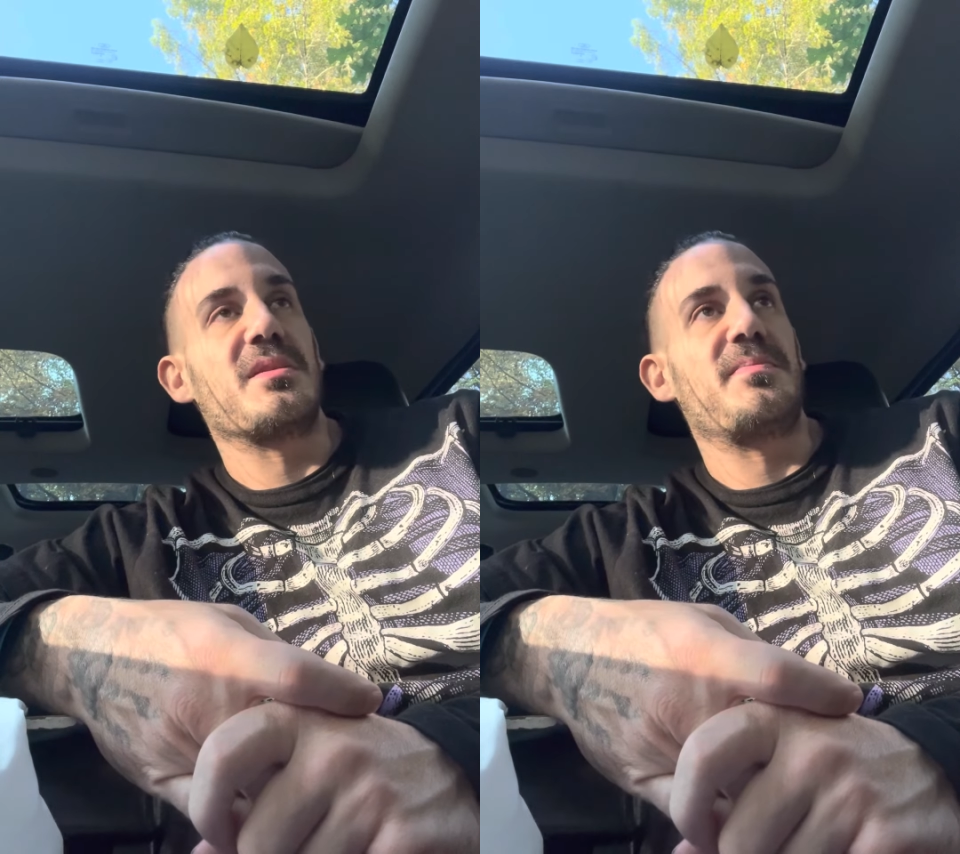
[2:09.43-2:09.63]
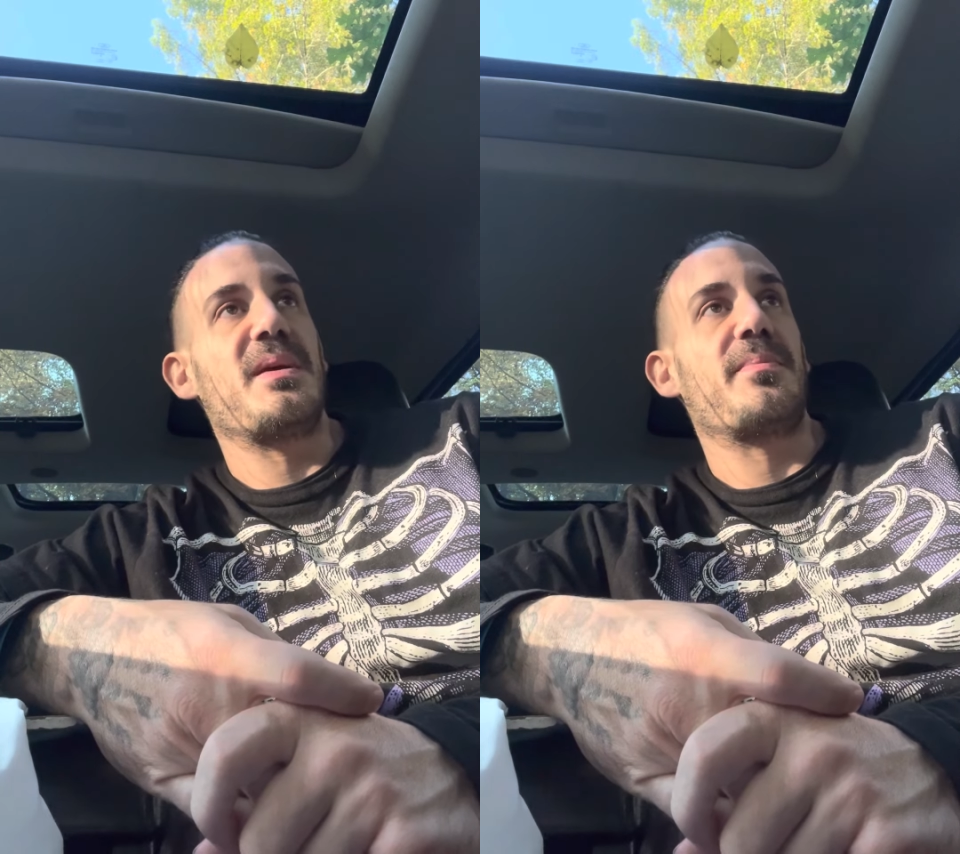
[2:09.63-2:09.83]

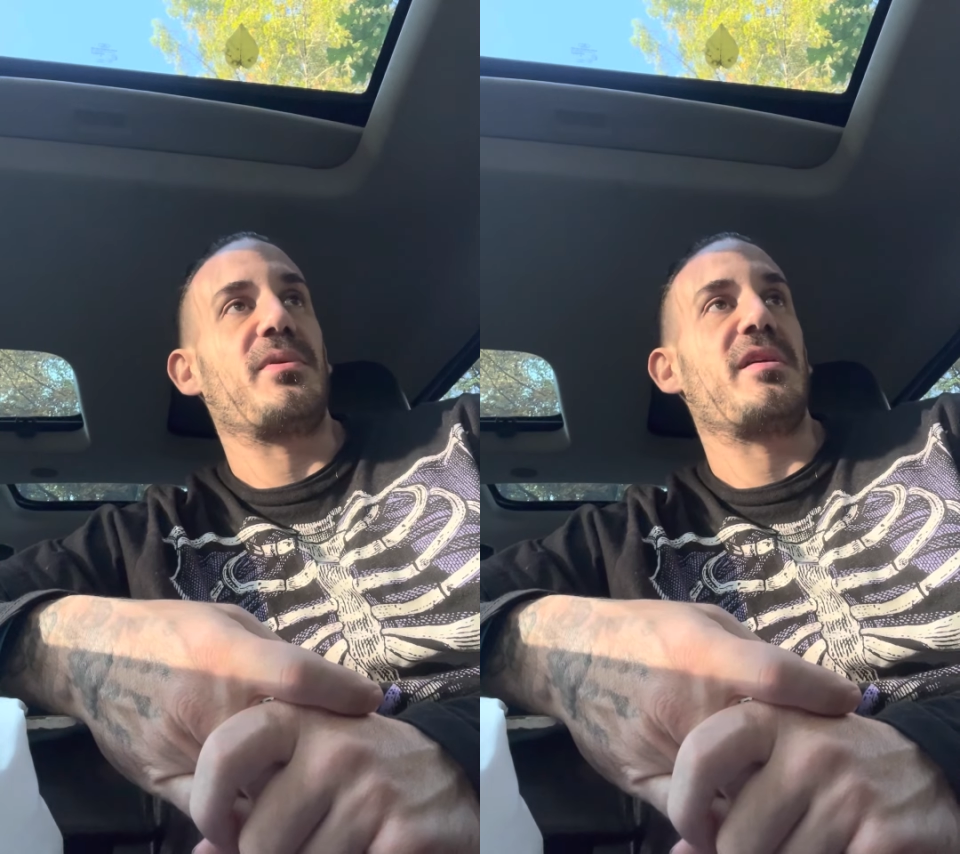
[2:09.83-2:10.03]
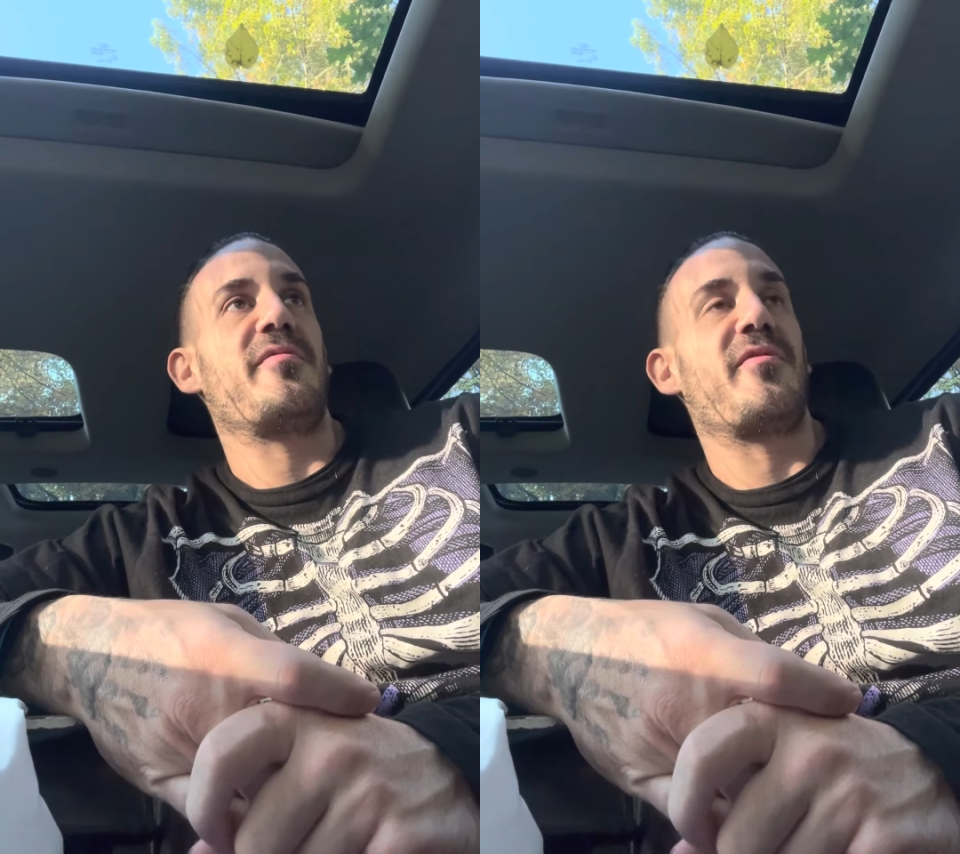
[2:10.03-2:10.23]
the people
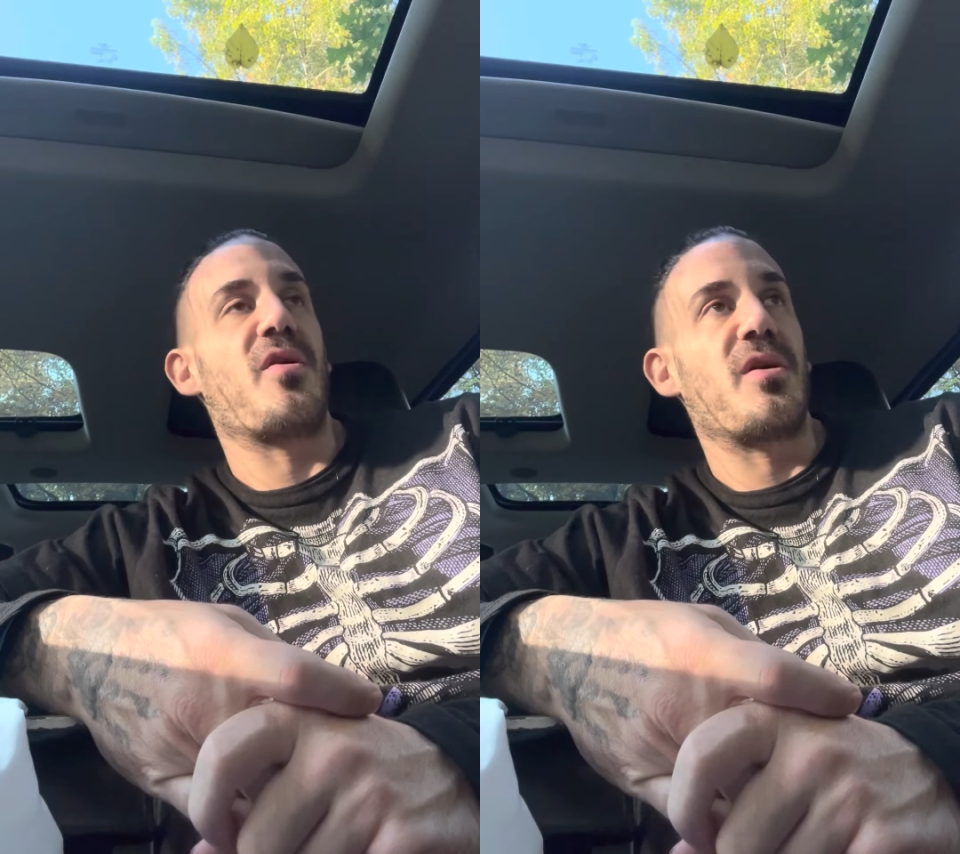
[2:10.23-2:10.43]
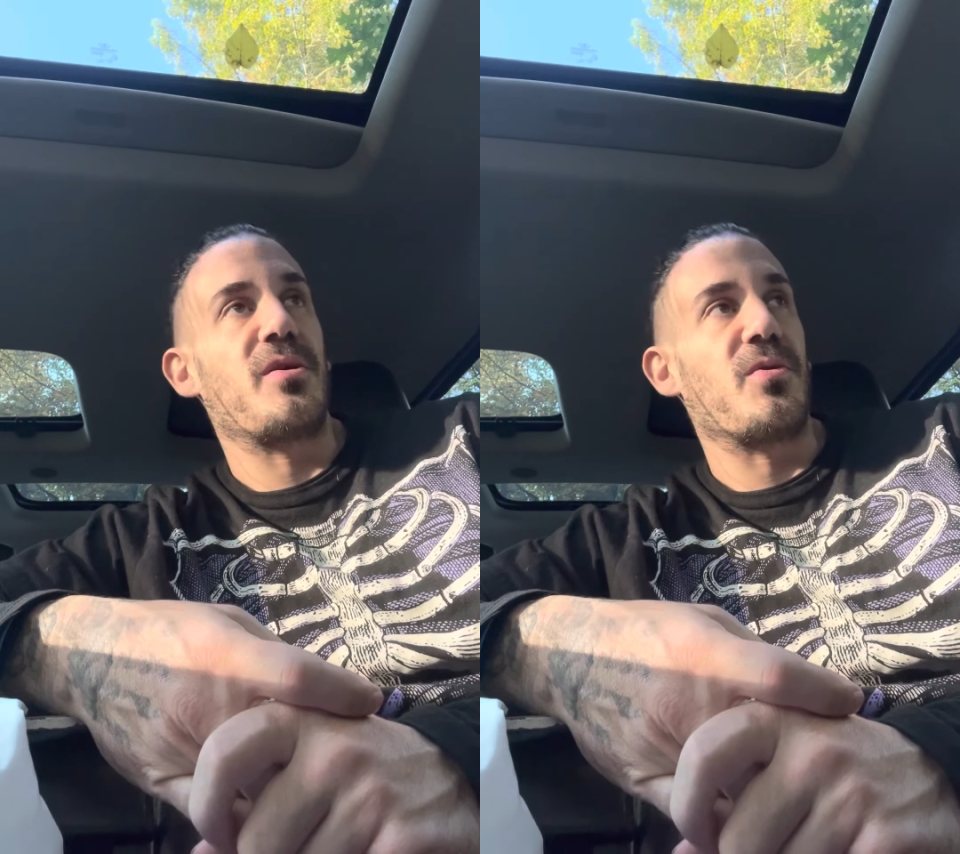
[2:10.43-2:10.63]
he
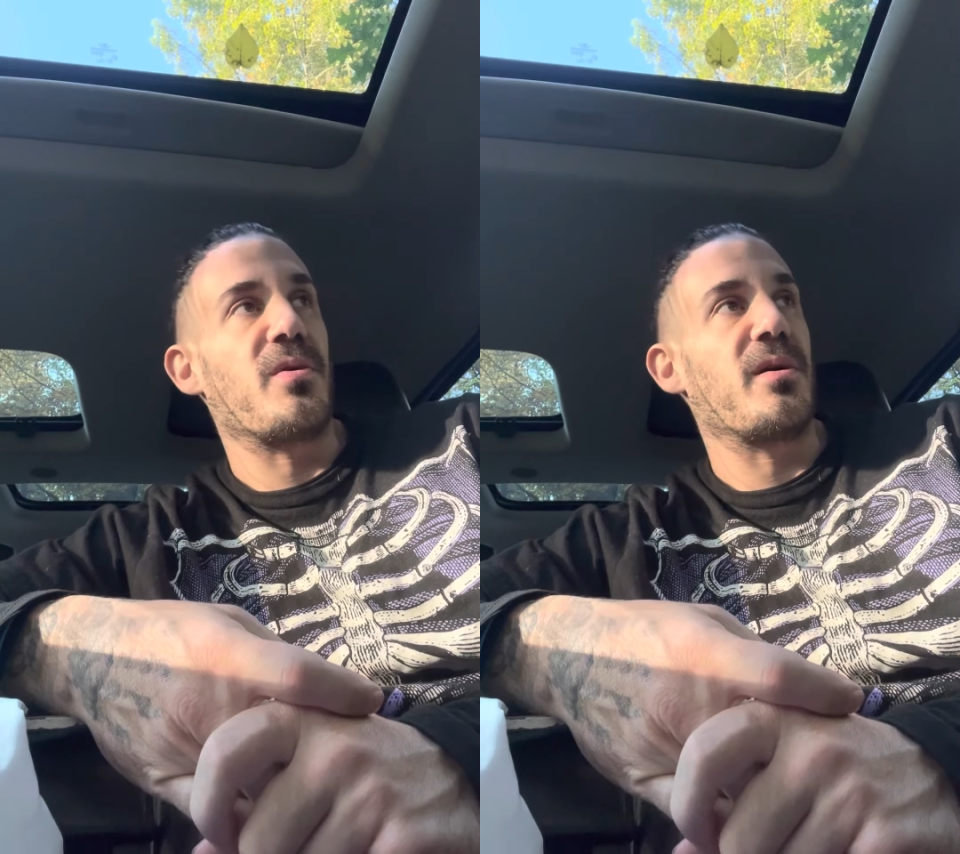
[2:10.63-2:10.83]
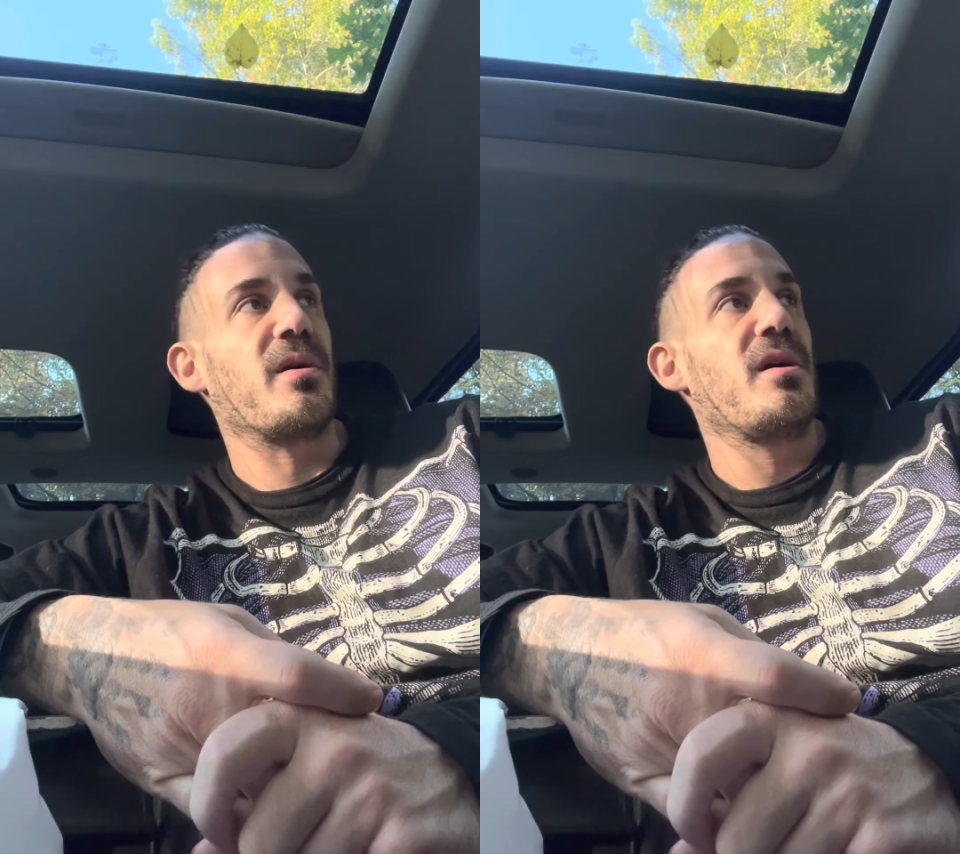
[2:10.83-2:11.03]
fought
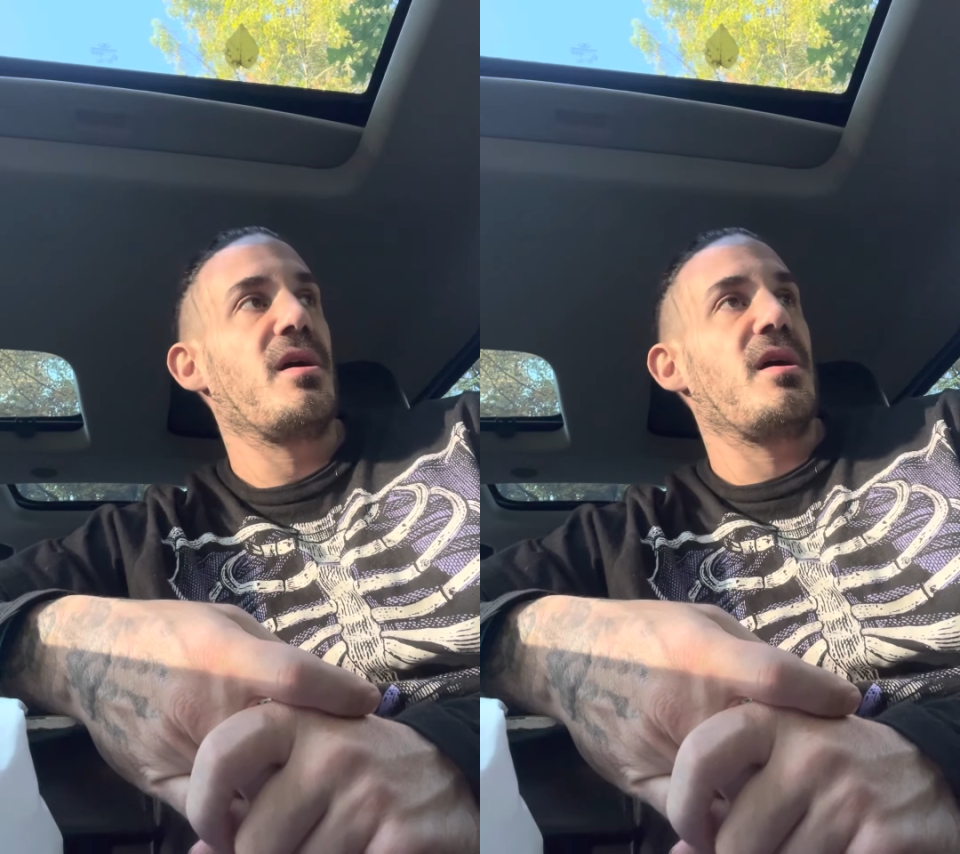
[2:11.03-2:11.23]
or